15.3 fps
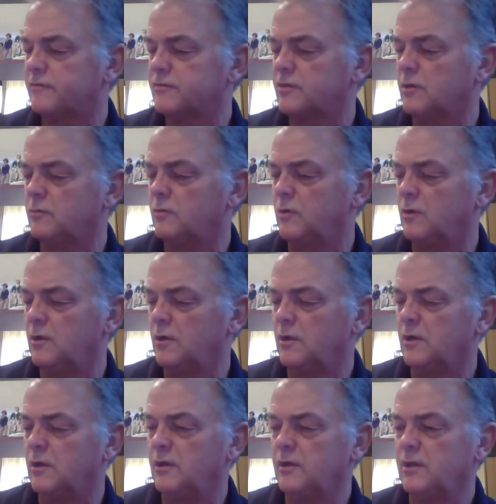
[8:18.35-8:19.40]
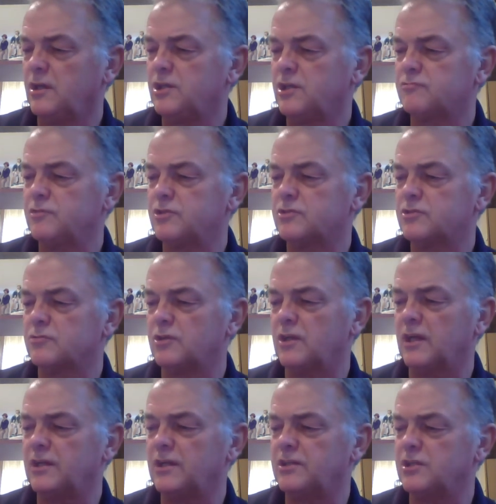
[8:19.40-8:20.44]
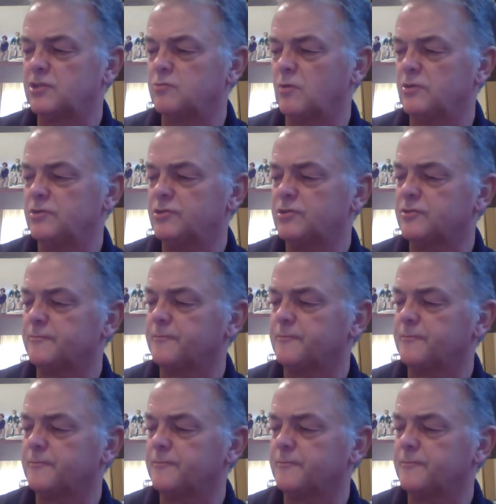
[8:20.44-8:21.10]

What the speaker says: So these are his sort of latest ones,